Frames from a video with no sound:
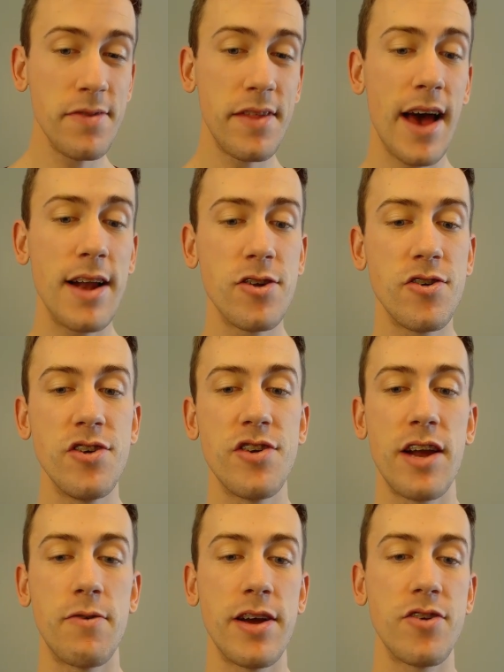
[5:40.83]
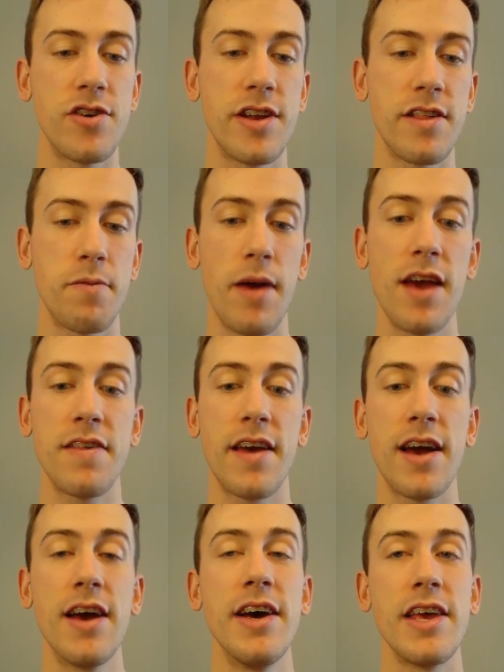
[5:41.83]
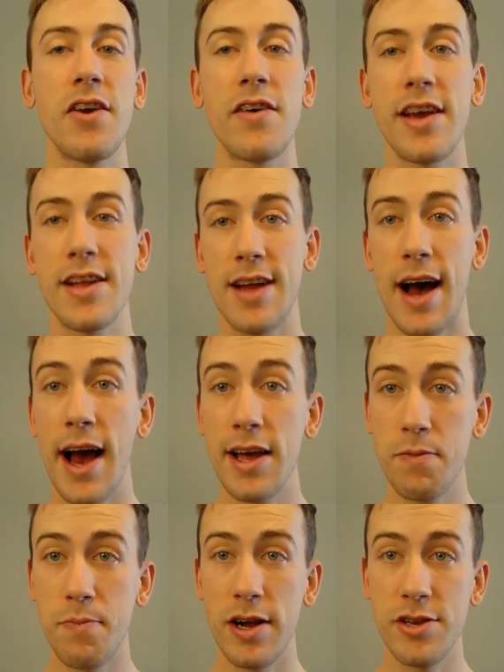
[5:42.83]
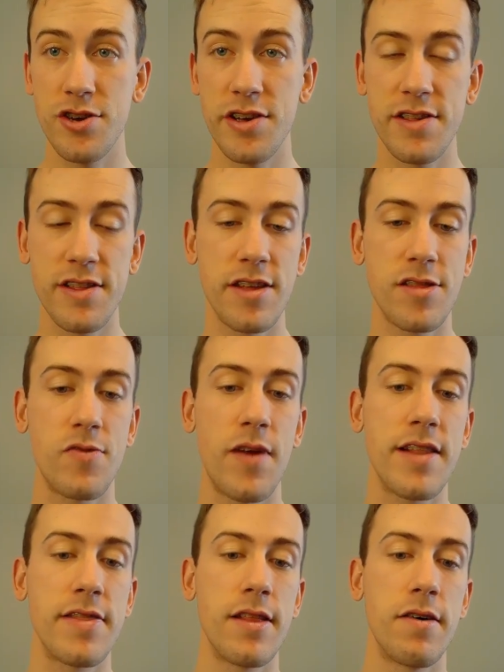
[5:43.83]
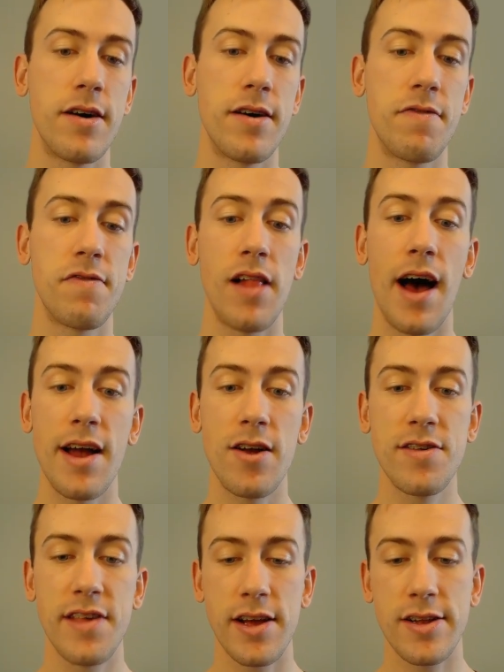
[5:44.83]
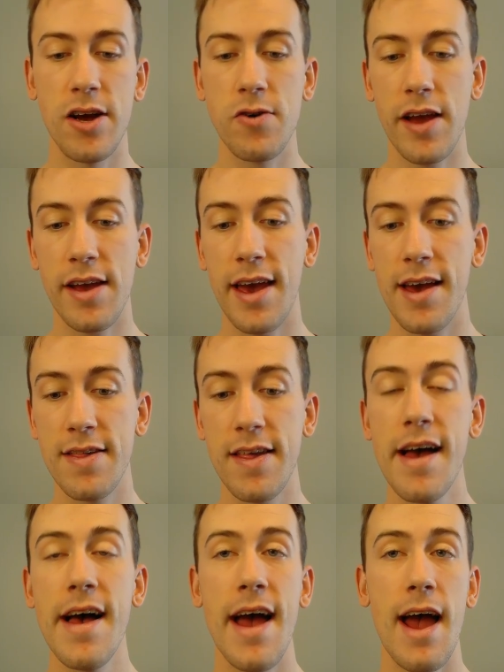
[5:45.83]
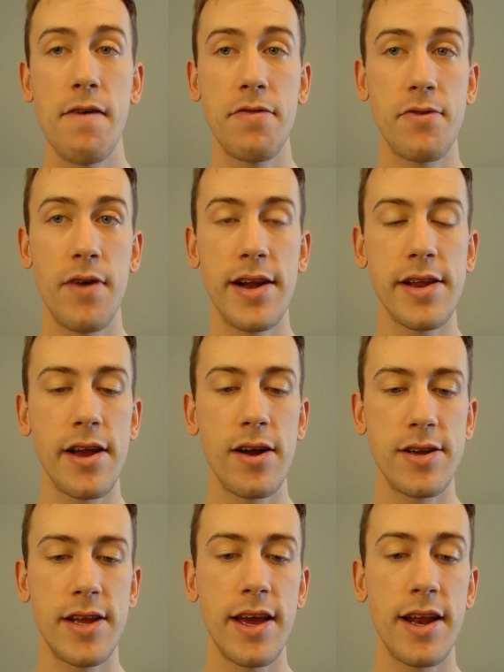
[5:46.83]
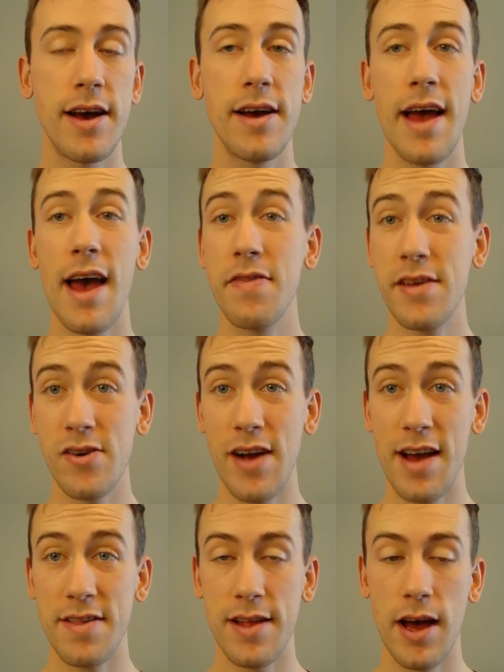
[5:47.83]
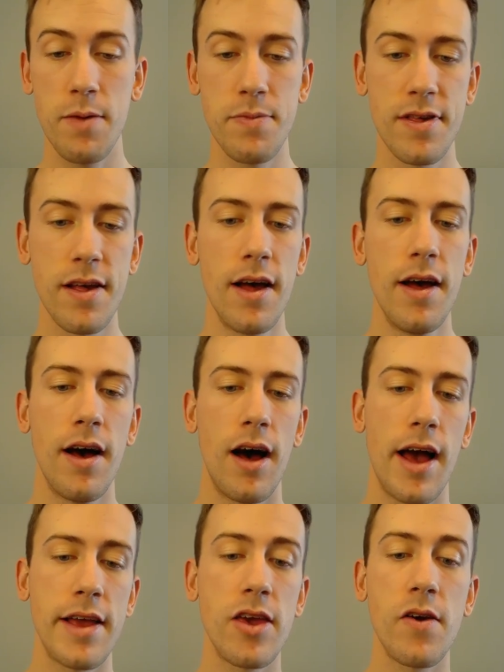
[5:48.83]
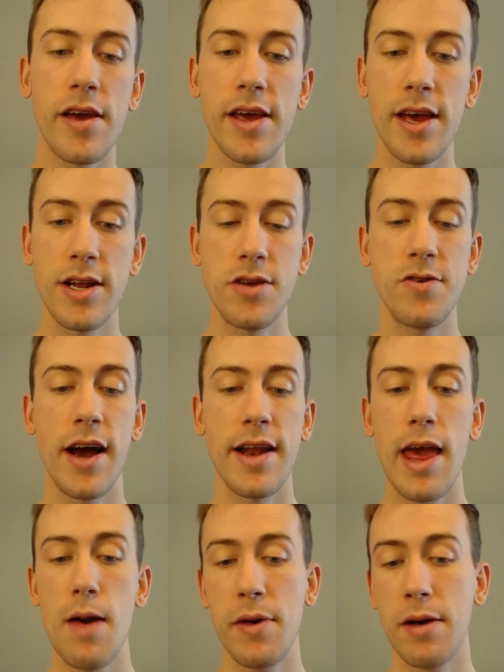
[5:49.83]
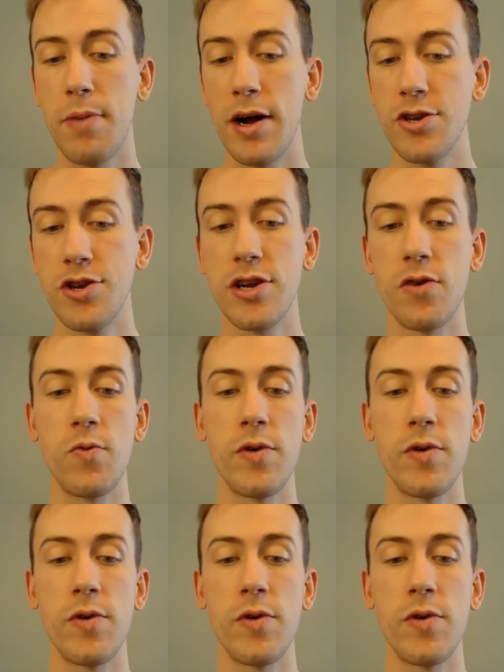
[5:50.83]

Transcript: the energy generation is amazing. You can get to Ice Punches to threaten the flyers like Togekiss and threaten Giratina and the grass types. And you can get to Dynamic Punch to